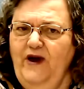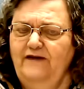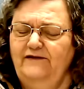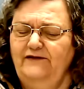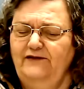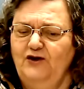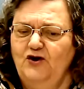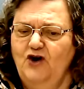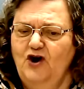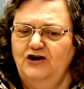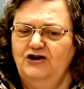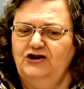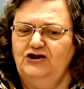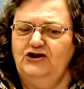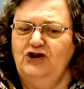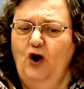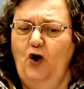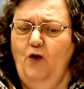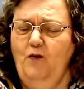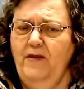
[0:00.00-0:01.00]
have learned
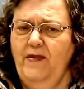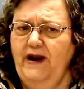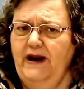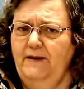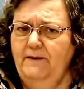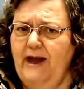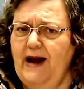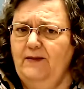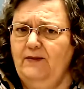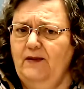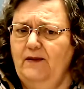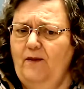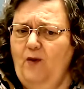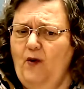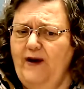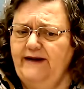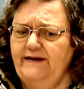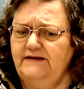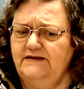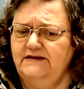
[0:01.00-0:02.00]
so many Bible
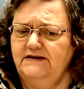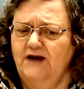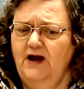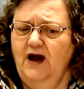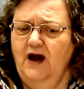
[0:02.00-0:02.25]
points.